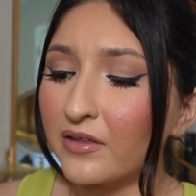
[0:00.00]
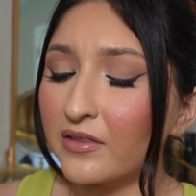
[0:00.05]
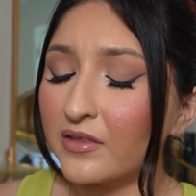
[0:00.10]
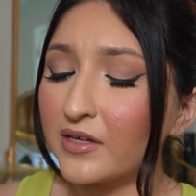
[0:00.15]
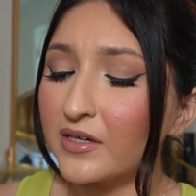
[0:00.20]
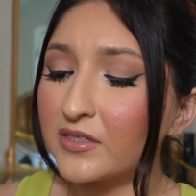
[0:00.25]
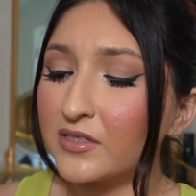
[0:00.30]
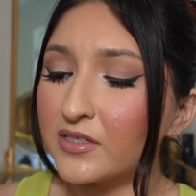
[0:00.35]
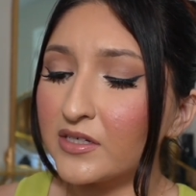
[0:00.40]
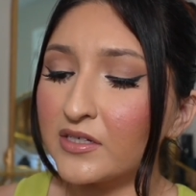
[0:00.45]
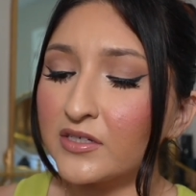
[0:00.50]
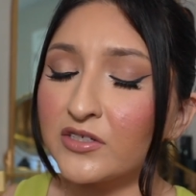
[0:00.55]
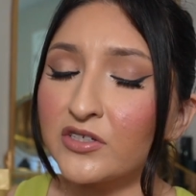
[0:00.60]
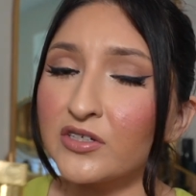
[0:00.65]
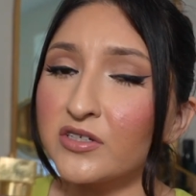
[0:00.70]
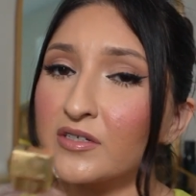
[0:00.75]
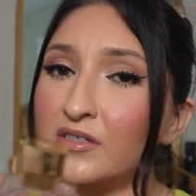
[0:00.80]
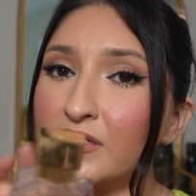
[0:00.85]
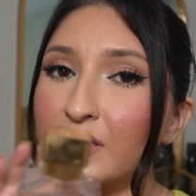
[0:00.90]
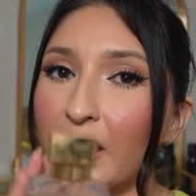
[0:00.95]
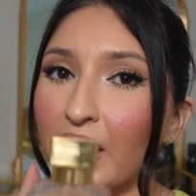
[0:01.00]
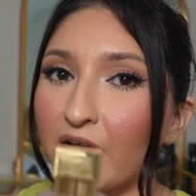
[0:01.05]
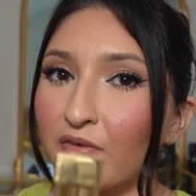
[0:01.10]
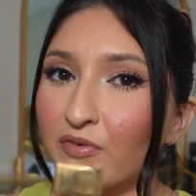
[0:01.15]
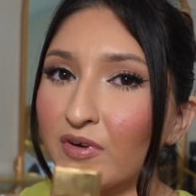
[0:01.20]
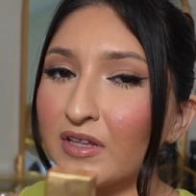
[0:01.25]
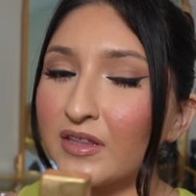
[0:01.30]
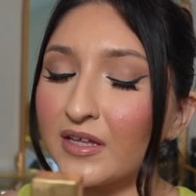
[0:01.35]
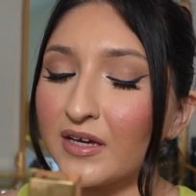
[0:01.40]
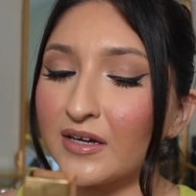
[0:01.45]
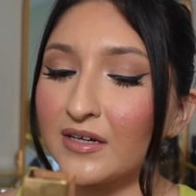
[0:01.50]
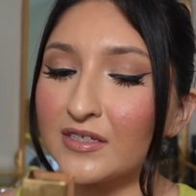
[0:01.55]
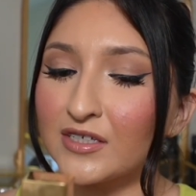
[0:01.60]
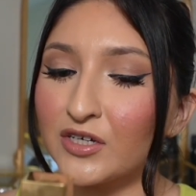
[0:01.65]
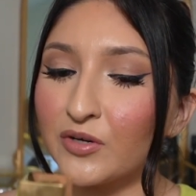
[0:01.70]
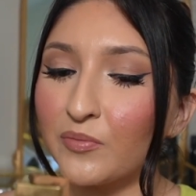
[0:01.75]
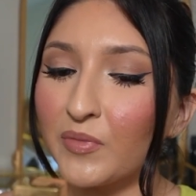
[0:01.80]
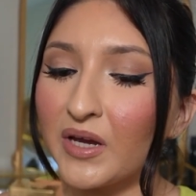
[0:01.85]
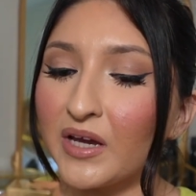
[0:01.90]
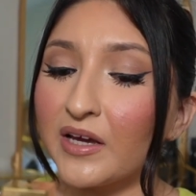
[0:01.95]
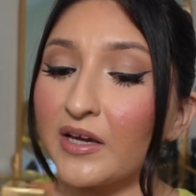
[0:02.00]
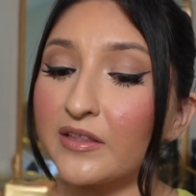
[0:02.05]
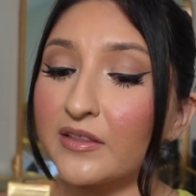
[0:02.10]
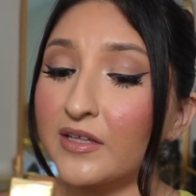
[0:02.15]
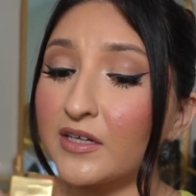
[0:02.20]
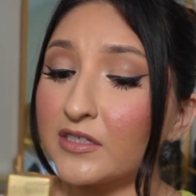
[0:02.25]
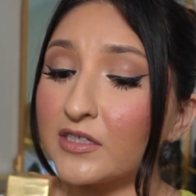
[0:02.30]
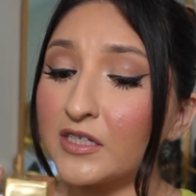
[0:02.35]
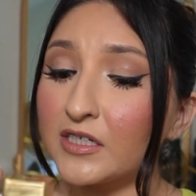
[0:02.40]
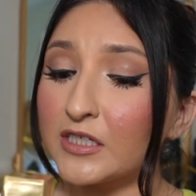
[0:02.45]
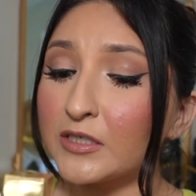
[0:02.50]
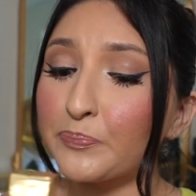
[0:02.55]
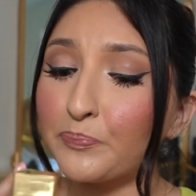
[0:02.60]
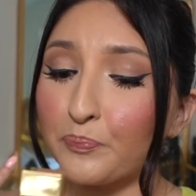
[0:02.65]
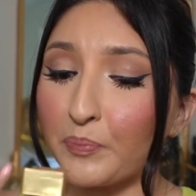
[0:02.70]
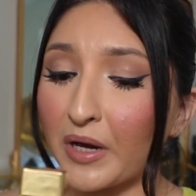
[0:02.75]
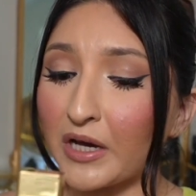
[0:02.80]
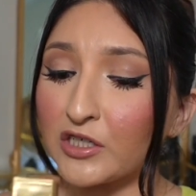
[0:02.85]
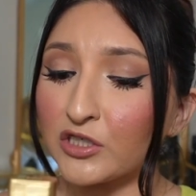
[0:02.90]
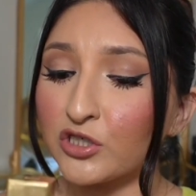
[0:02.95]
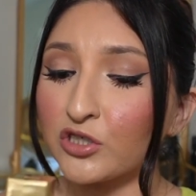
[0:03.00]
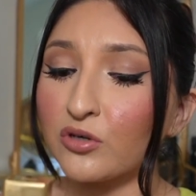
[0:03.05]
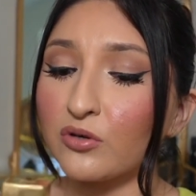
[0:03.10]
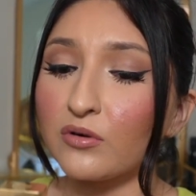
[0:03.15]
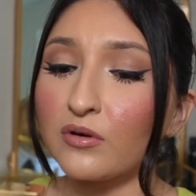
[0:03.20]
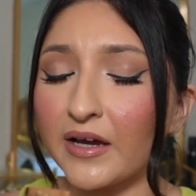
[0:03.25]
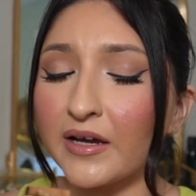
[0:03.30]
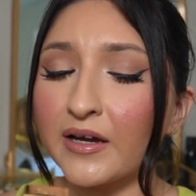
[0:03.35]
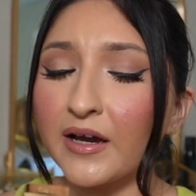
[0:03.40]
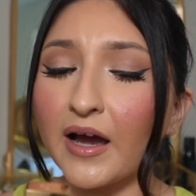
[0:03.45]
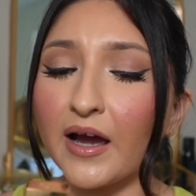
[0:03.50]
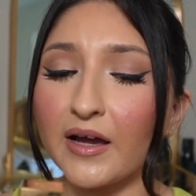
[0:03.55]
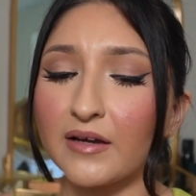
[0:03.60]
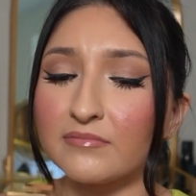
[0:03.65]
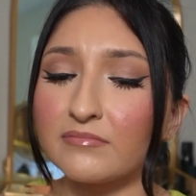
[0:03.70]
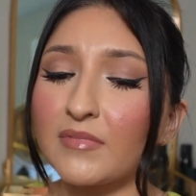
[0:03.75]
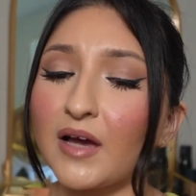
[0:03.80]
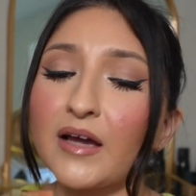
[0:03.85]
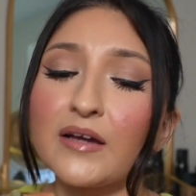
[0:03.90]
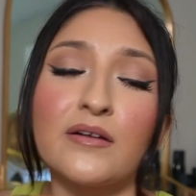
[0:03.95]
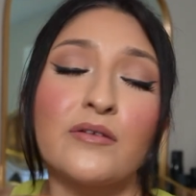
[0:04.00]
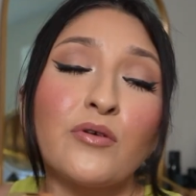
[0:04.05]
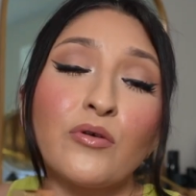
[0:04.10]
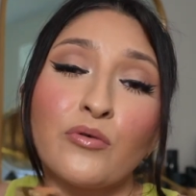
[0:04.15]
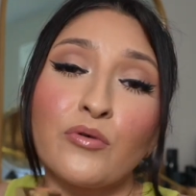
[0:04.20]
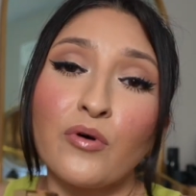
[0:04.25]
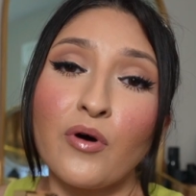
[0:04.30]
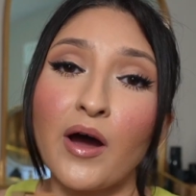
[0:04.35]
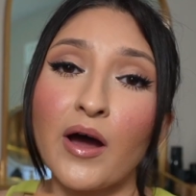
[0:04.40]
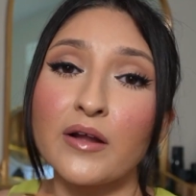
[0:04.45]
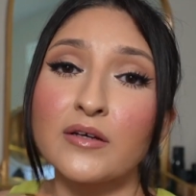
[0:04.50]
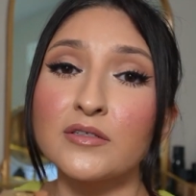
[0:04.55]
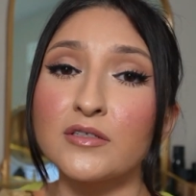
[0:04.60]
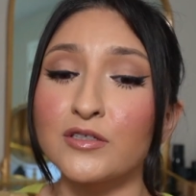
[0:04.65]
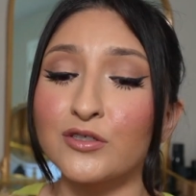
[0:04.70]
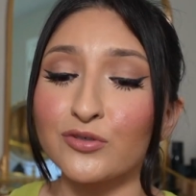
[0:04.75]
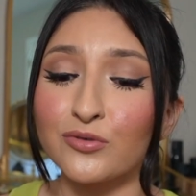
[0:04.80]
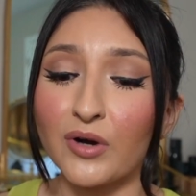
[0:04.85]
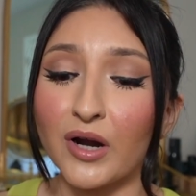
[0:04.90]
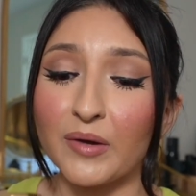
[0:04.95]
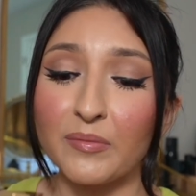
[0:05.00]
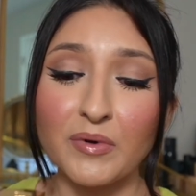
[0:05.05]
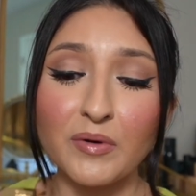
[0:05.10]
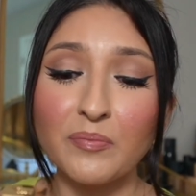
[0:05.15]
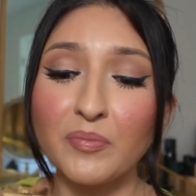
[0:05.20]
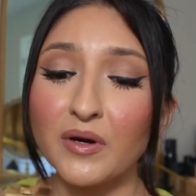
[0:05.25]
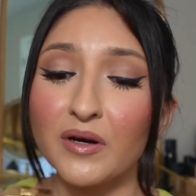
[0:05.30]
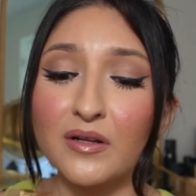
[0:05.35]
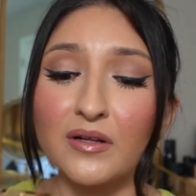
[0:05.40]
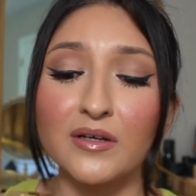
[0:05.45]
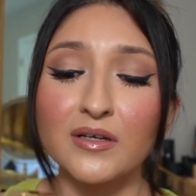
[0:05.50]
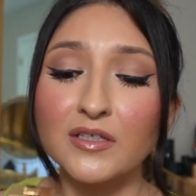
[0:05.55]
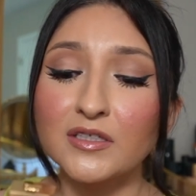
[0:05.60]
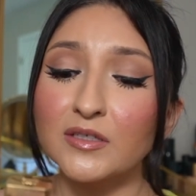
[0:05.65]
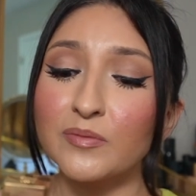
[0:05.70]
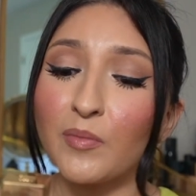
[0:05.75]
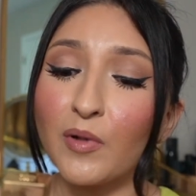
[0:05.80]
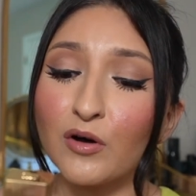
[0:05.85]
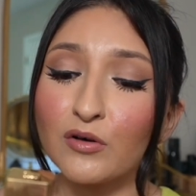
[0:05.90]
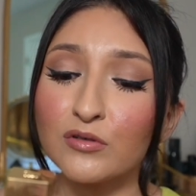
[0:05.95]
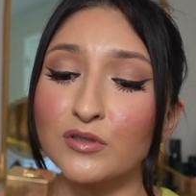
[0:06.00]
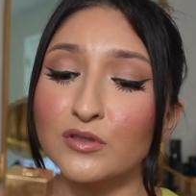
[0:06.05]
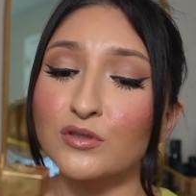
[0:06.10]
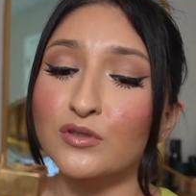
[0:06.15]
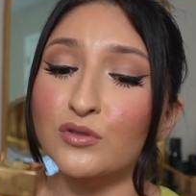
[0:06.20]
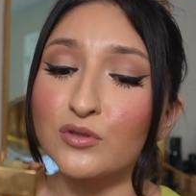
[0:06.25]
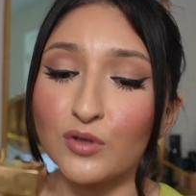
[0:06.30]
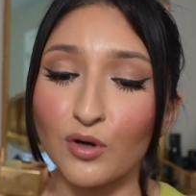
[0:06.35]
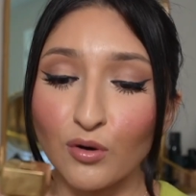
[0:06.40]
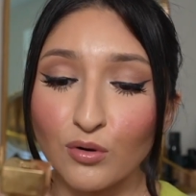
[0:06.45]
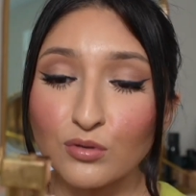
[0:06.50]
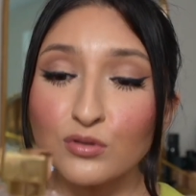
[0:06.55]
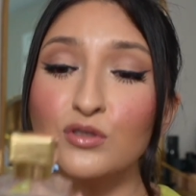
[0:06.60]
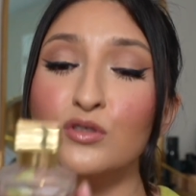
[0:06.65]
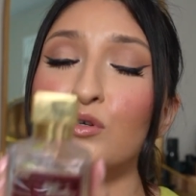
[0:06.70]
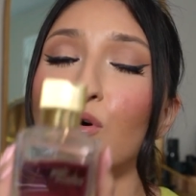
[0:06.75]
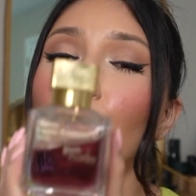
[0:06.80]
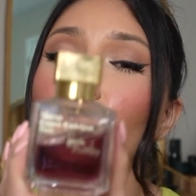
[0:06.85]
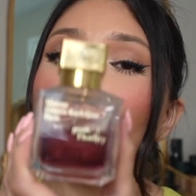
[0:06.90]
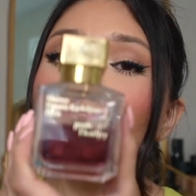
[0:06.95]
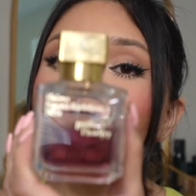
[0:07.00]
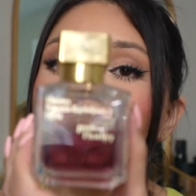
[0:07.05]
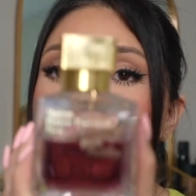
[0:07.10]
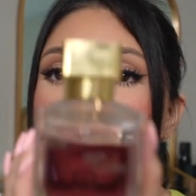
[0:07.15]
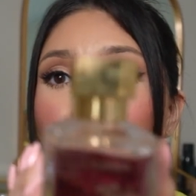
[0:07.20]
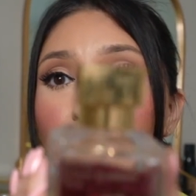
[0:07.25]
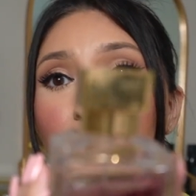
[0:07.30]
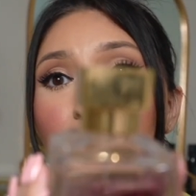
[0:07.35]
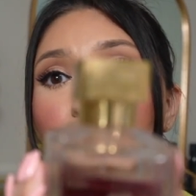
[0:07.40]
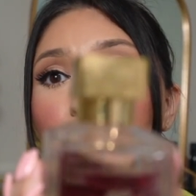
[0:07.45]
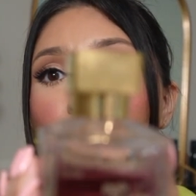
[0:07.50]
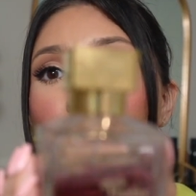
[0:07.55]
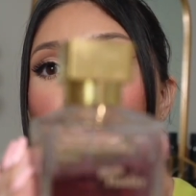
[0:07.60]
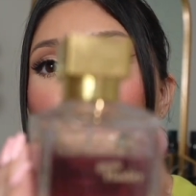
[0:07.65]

this is just everything to me. This is special. Like, I, I don't know how to describe it, but it smells so, so good